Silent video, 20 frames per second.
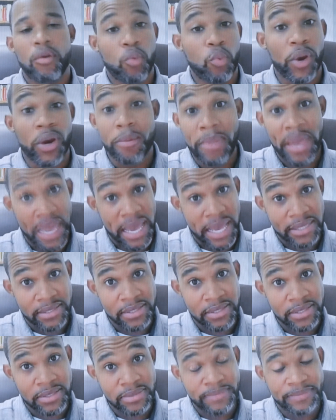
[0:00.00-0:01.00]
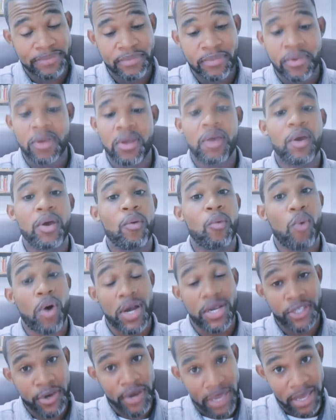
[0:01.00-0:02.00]
wear masks,
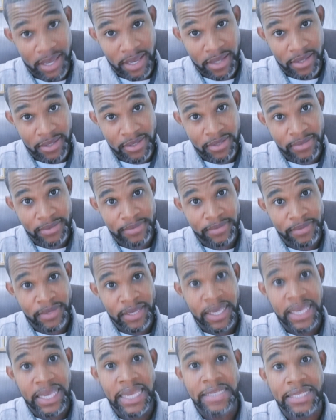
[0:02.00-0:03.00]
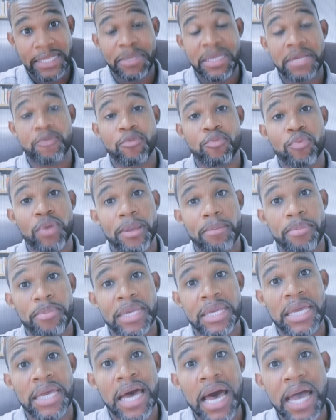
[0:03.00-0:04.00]
wash our hands, and
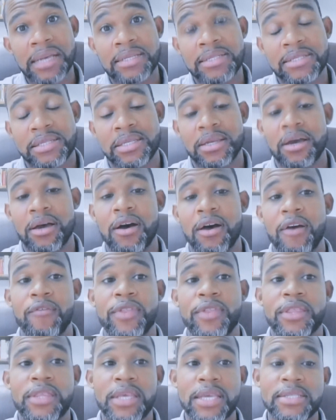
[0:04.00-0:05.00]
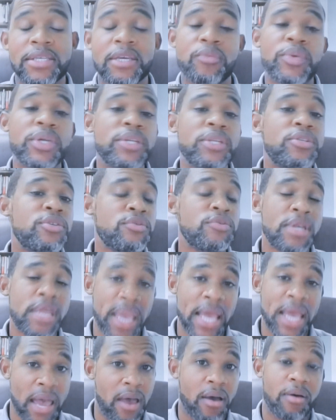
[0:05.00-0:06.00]
be cognizant of the things that we do
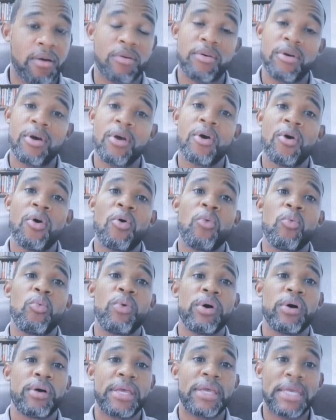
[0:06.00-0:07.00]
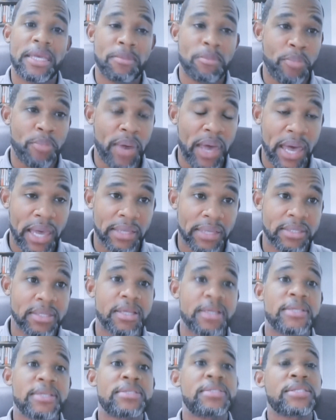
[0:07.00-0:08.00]
now will impact
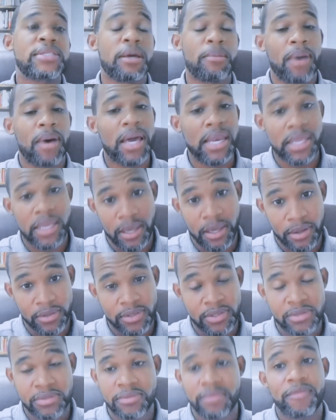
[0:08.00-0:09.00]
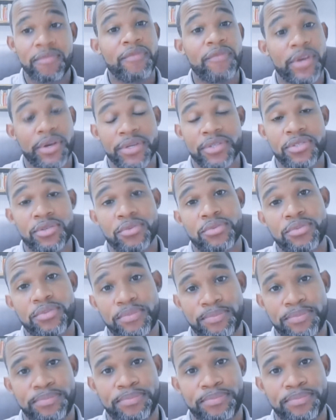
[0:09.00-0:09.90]
somebody else very soon.